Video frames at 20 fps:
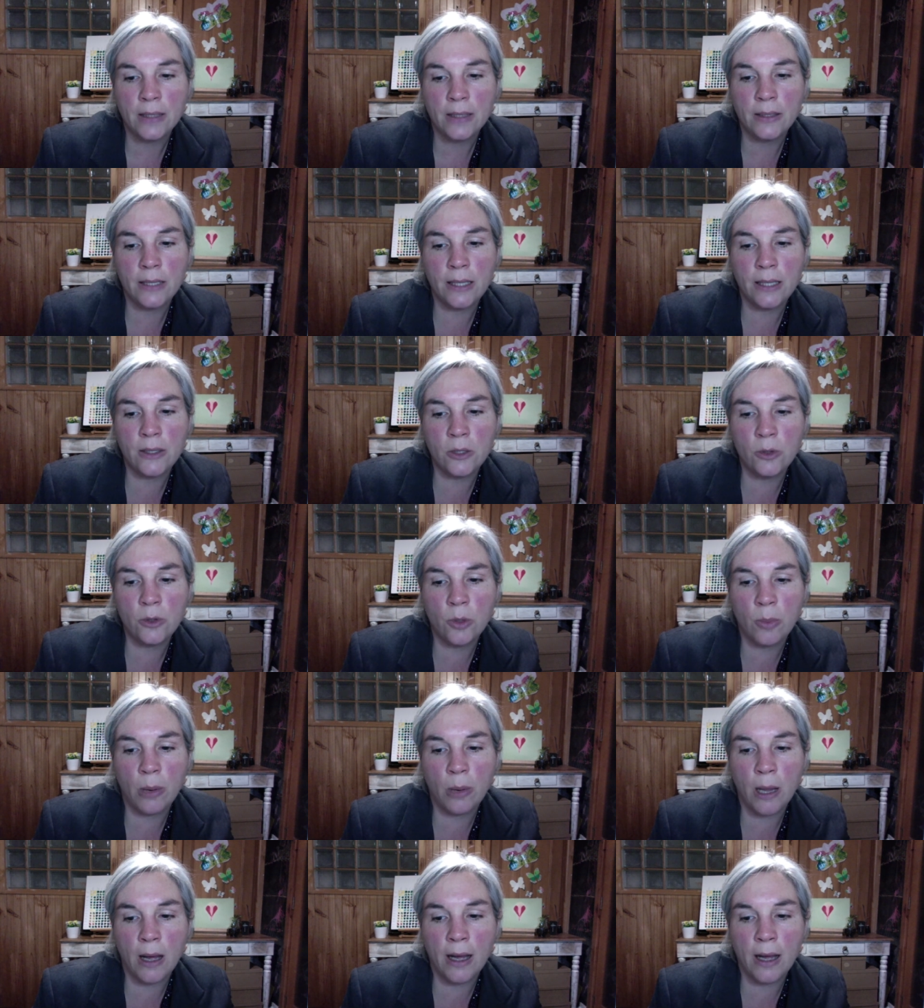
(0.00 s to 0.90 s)
Jesus
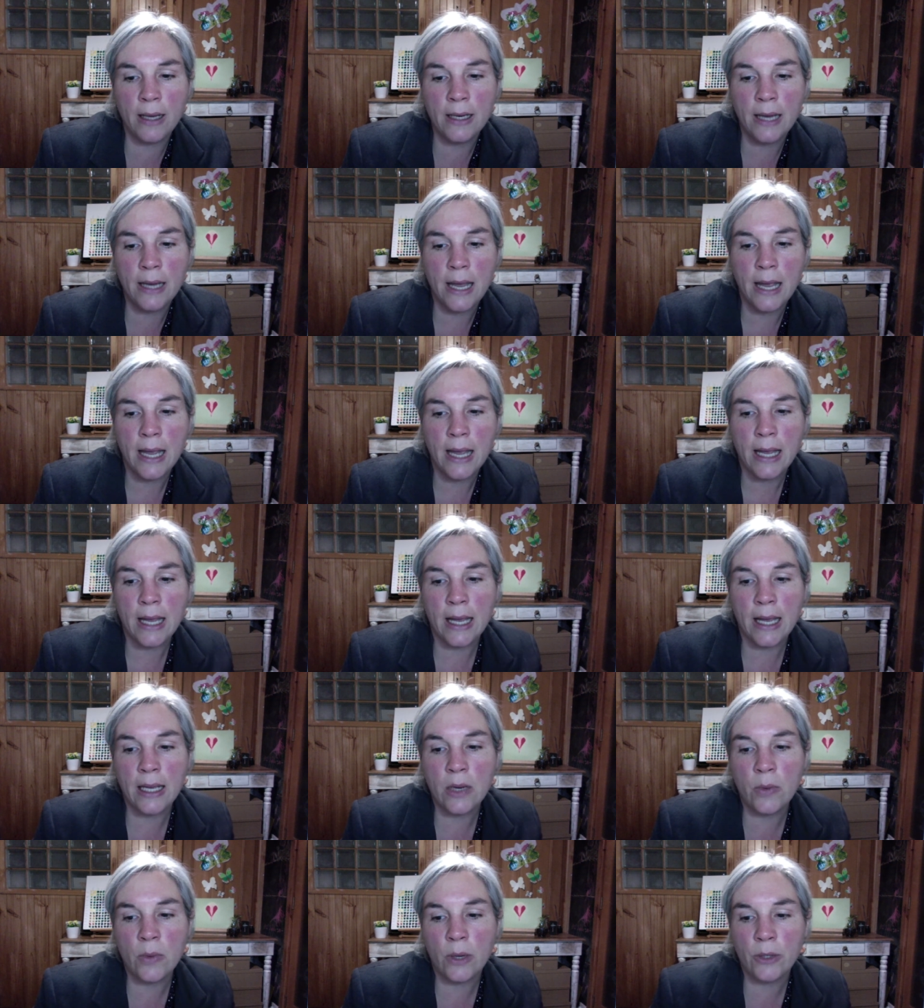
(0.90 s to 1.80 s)
replied,
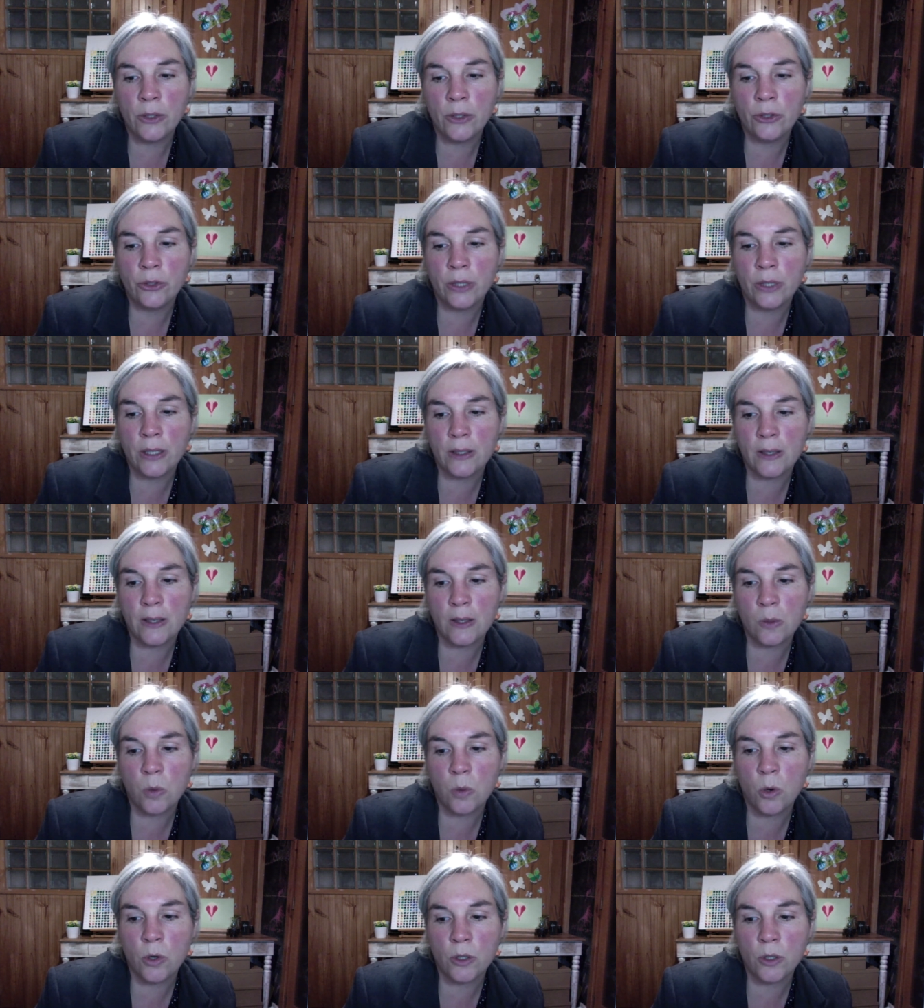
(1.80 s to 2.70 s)
"Anyone who drinks
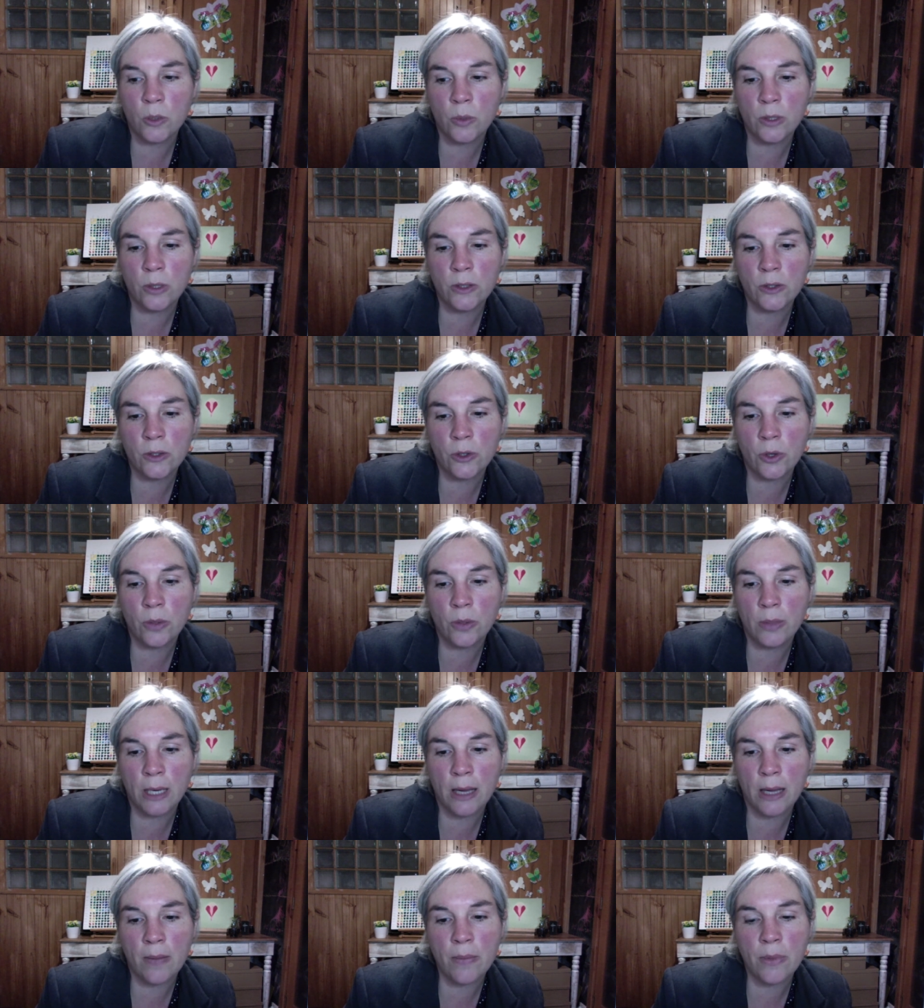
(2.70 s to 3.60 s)
this water will soon
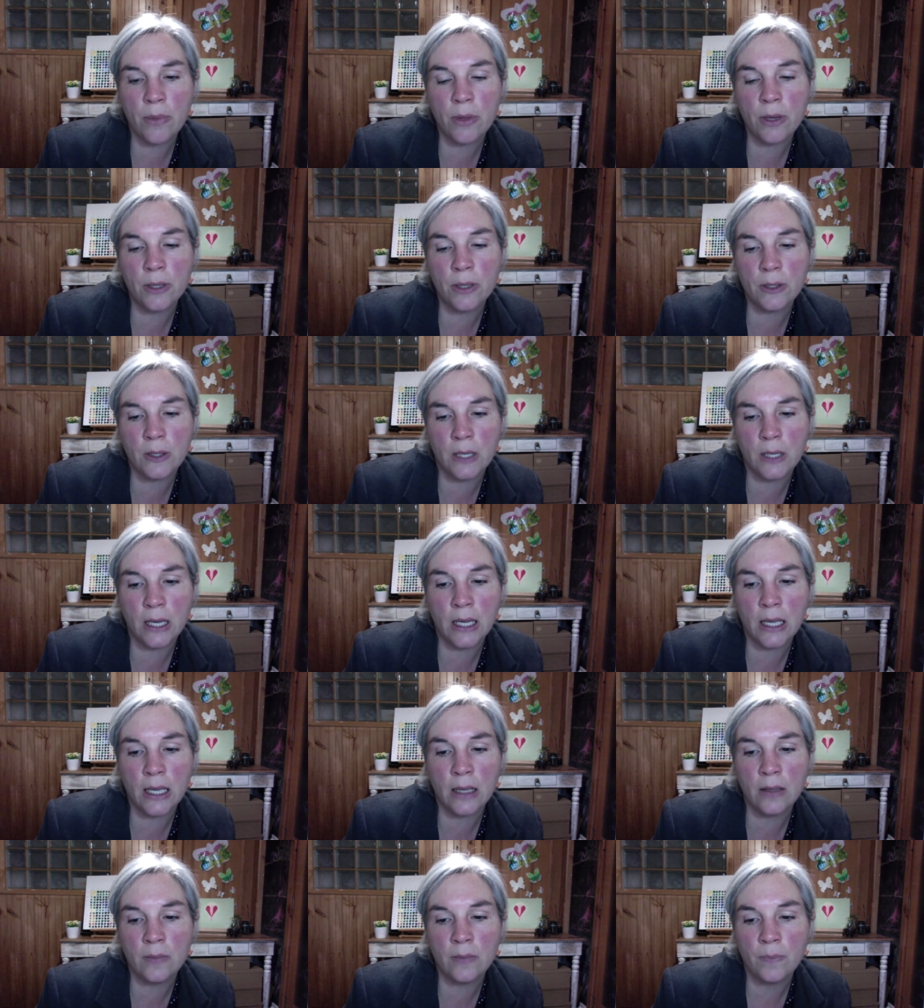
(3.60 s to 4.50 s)
become thirsty
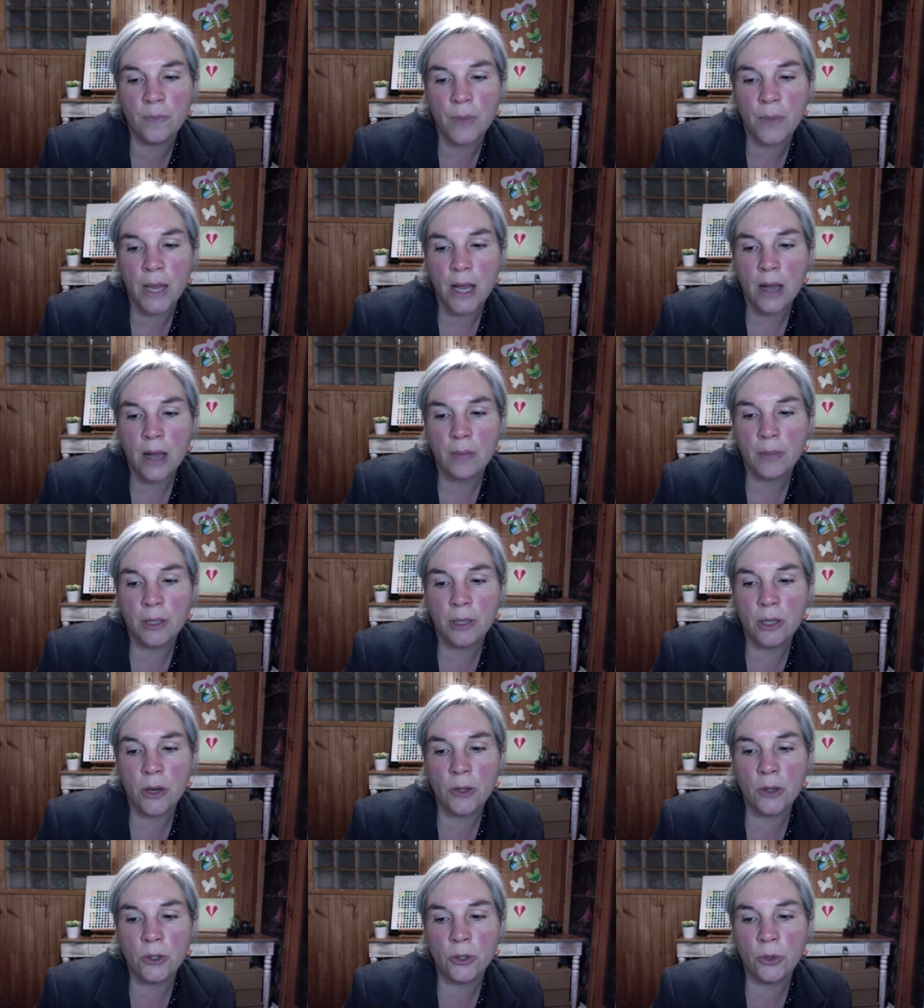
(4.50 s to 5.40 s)
again, but
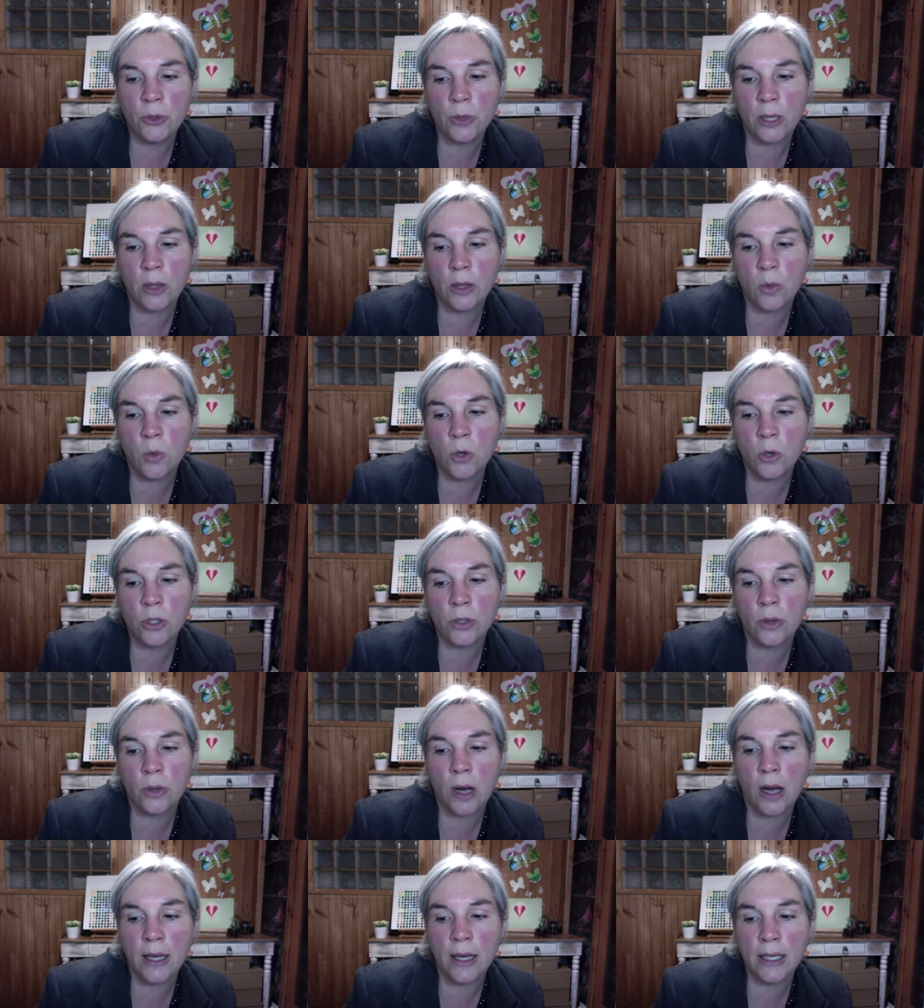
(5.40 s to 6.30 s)
those who drink the
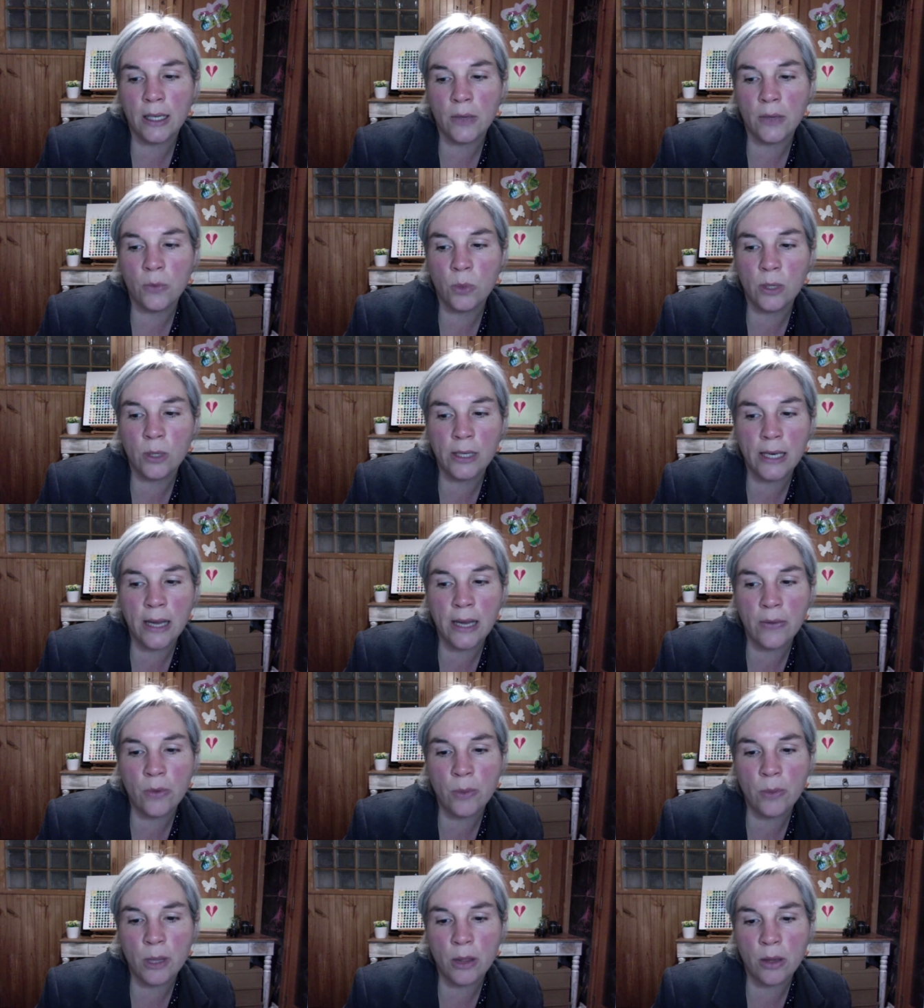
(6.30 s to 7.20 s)
water I give will
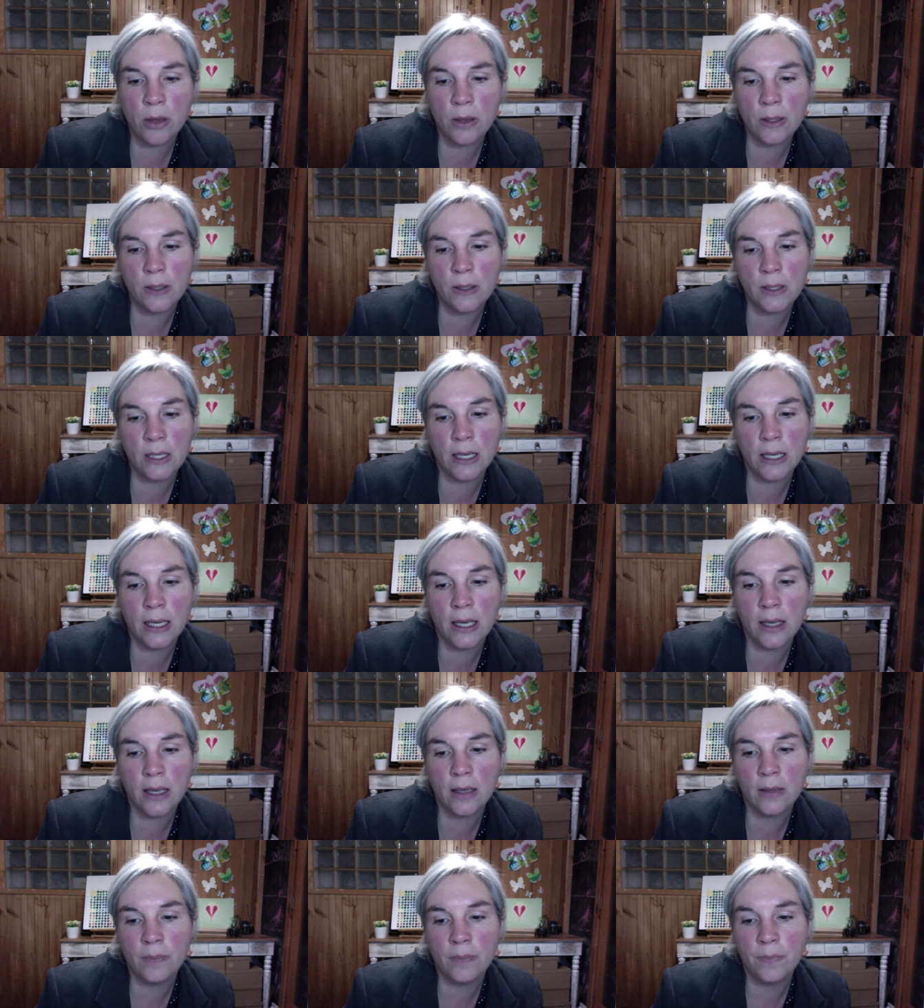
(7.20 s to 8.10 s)
never be thirsty
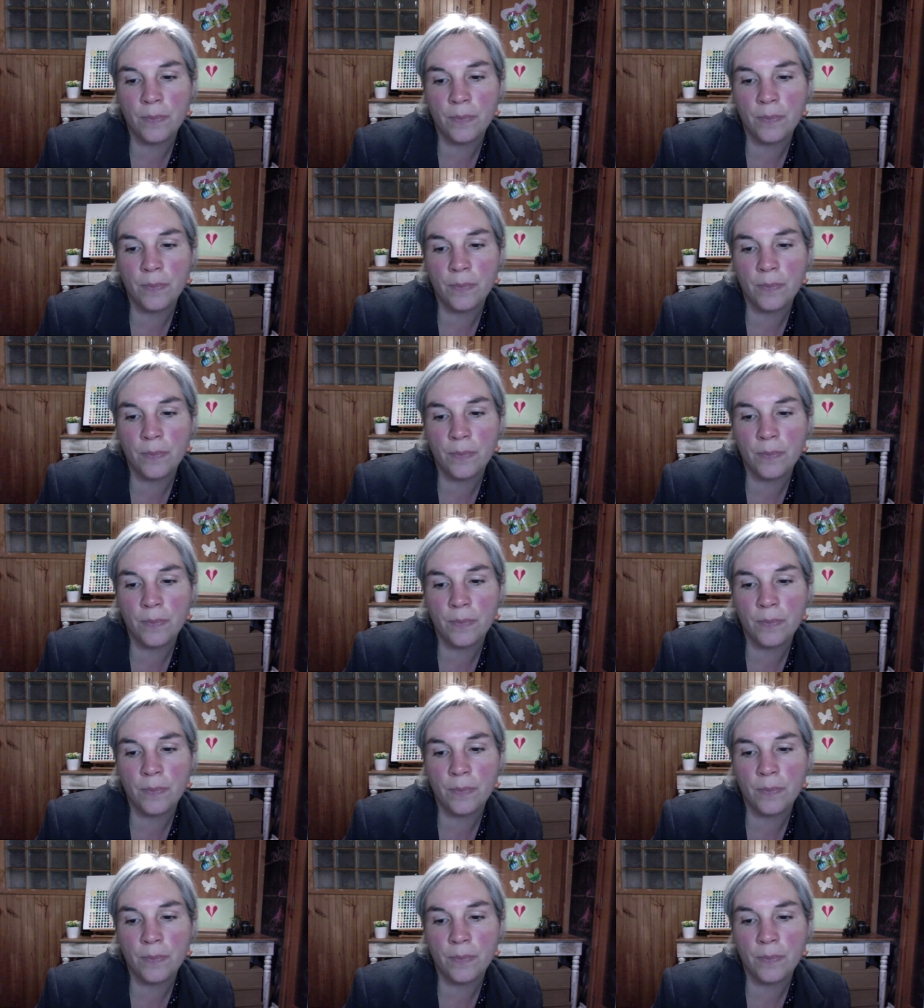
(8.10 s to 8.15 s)
again.